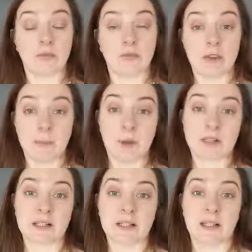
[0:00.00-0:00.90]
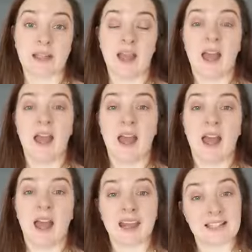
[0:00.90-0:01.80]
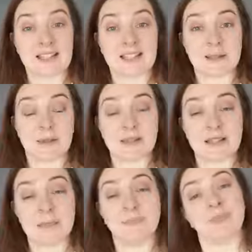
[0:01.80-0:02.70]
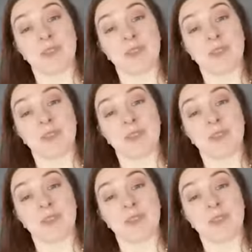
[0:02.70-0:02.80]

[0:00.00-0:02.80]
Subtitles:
remodeling an existing building.